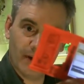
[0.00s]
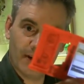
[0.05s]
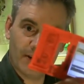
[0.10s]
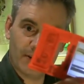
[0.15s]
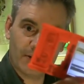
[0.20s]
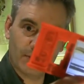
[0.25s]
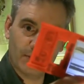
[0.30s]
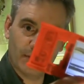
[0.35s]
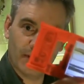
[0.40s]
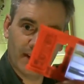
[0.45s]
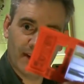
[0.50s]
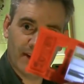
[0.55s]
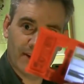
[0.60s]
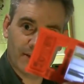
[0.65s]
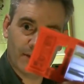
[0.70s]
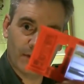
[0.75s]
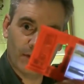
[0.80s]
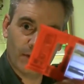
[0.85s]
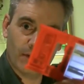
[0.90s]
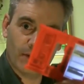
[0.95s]
It's called a
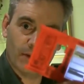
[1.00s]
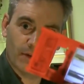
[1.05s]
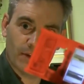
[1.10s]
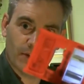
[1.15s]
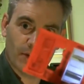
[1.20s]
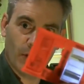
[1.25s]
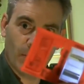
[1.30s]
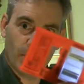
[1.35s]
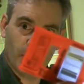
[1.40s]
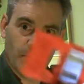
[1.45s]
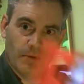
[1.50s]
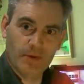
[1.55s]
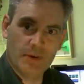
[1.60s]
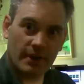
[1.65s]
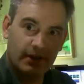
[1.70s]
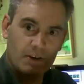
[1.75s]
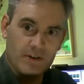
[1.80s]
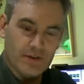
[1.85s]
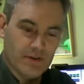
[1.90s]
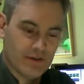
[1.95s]
lens lock. It was a copy
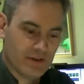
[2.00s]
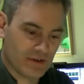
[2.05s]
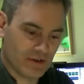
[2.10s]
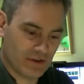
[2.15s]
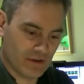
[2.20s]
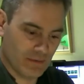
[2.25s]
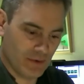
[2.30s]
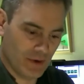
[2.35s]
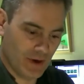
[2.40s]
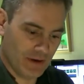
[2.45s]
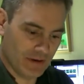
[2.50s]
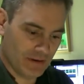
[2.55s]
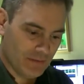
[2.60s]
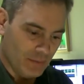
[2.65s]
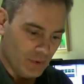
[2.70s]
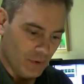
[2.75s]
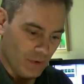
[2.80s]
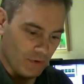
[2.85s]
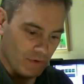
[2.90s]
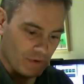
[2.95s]
protection system you had to
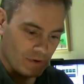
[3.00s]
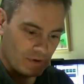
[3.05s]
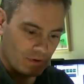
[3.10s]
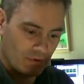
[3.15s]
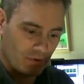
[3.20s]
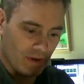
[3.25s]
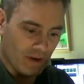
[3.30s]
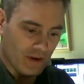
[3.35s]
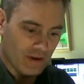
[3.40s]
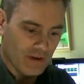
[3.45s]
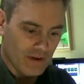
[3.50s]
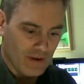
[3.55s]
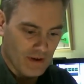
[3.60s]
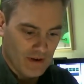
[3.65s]
put on the screen,